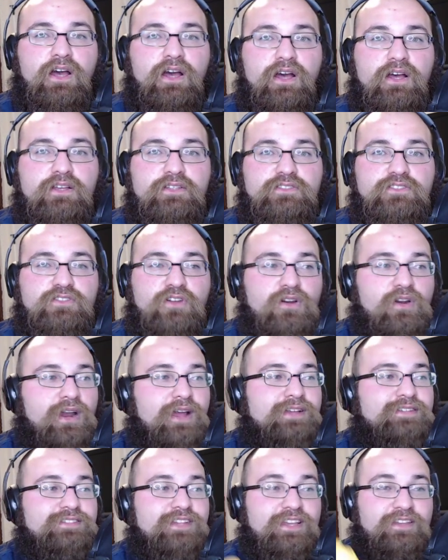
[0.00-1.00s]
start
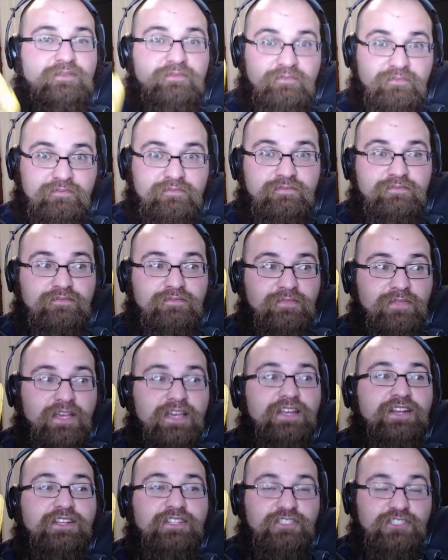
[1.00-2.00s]
as a
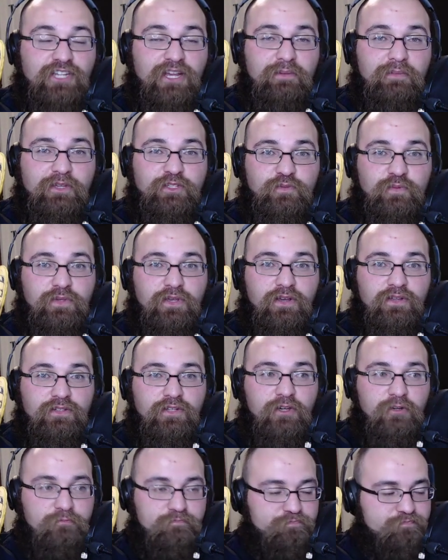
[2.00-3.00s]
hidden gem, as we all
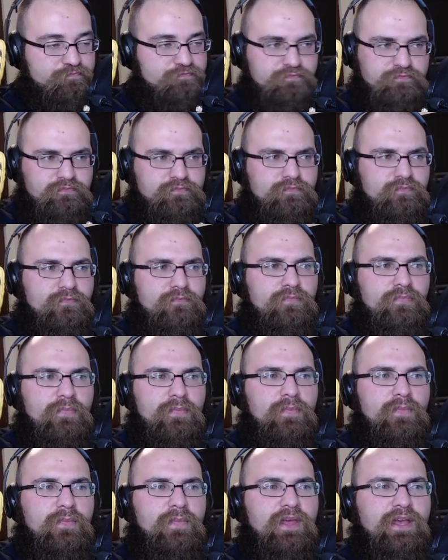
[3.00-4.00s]
know.
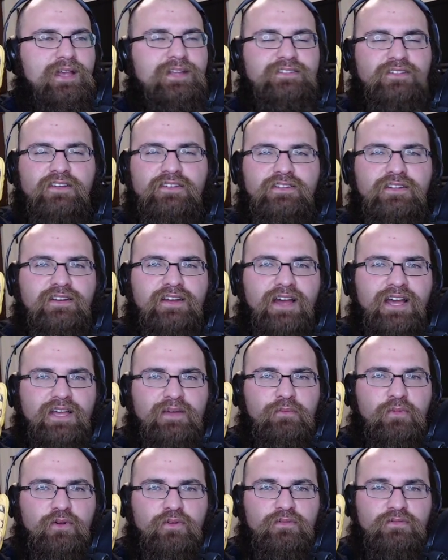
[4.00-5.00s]
It's
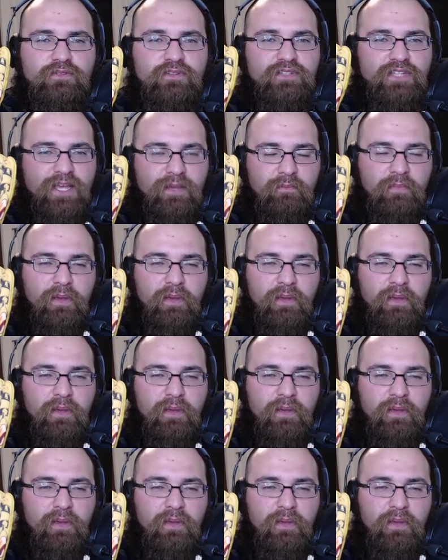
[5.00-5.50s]
undeniable. The Tampa Bay